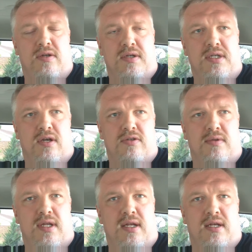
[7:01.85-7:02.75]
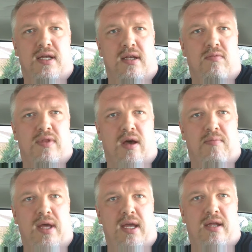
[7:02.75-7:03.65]
as long as he goes with dignity and
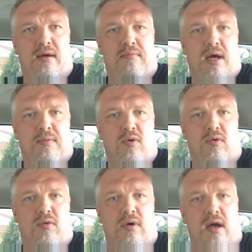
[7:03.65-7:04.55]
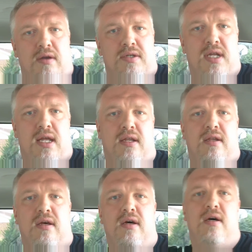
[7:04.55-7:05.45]
without pain. I'm cool. I understand it.